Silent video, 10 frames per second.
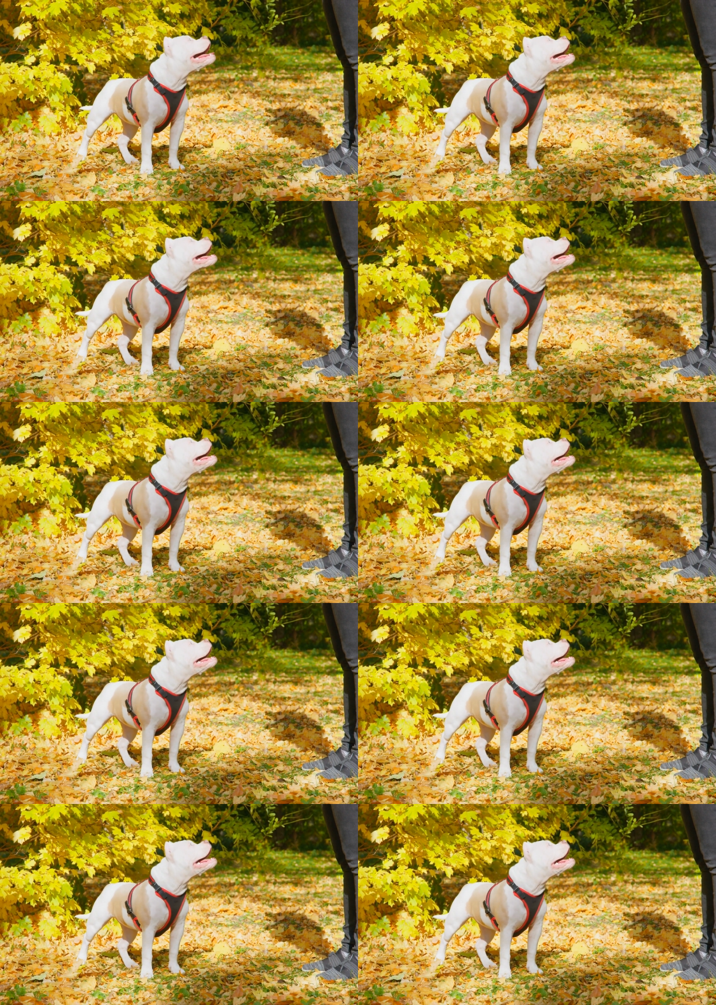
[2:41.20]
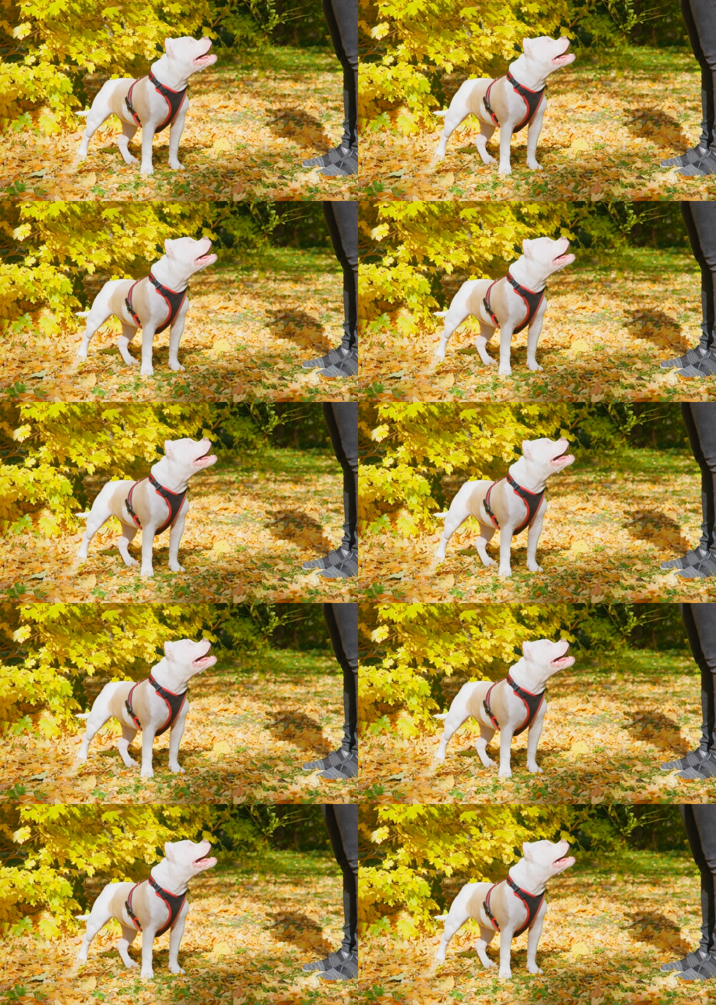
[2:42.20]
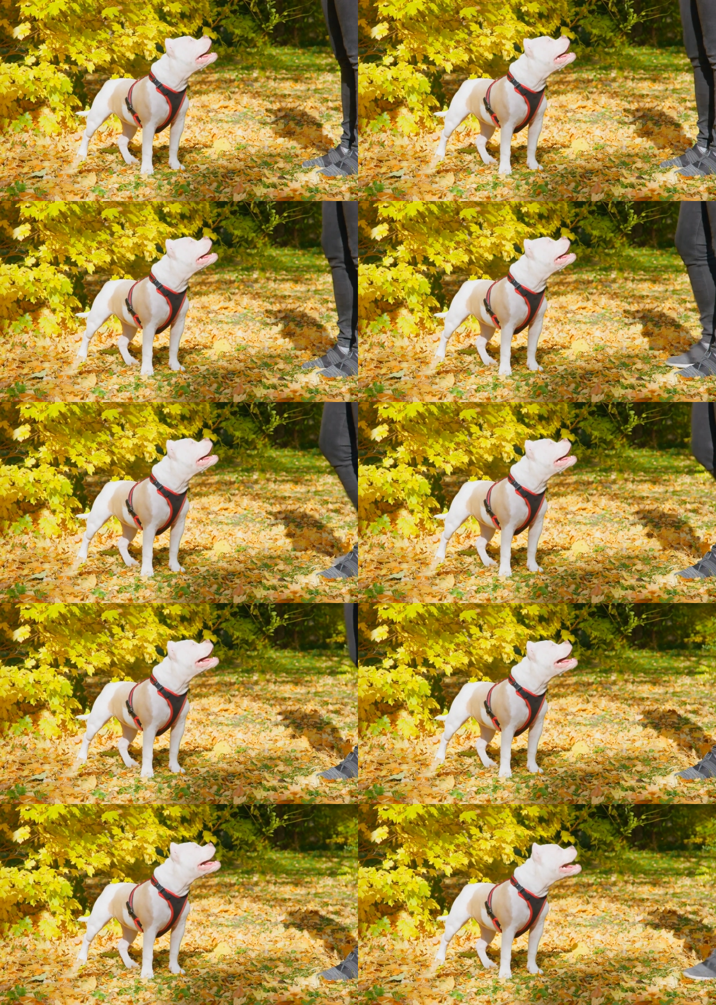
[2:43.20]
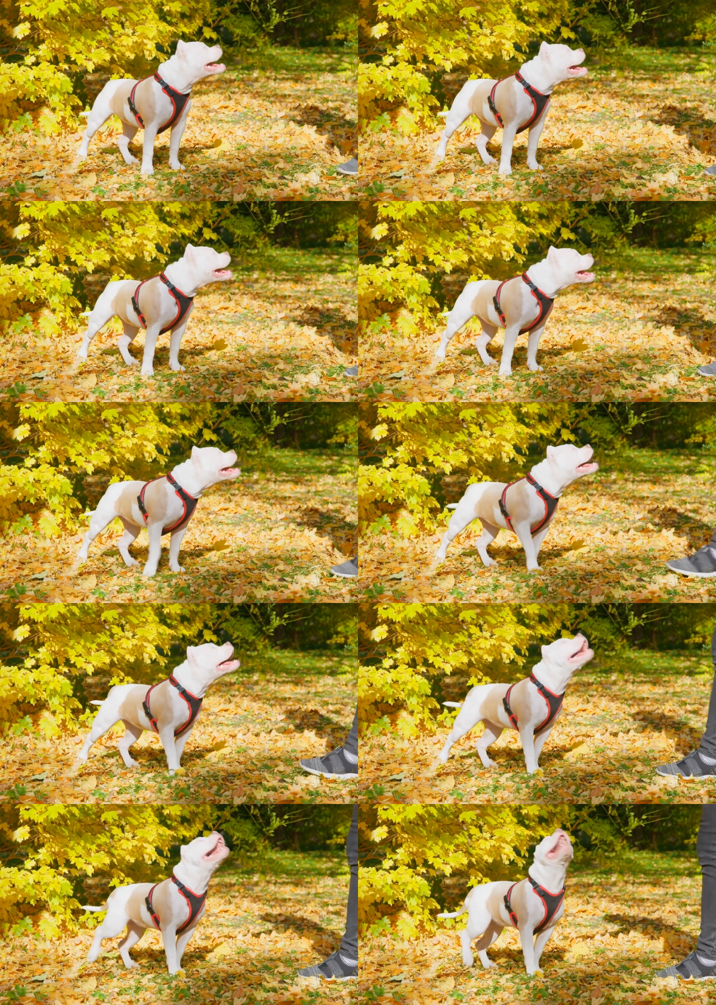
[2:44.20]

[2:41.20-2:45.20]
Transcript: No face is visible, so there are no lips to read.